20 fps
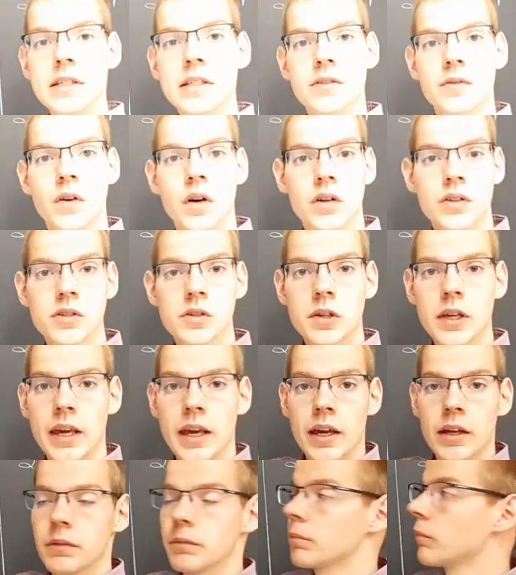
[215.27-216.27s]
as far as you
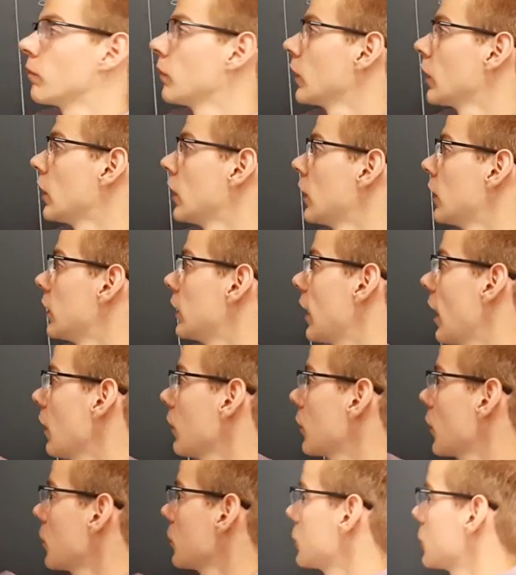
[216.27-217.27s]
can. Now
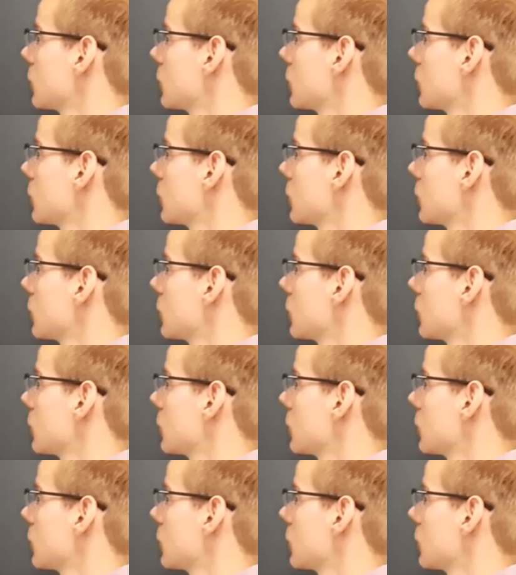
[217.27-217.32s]
go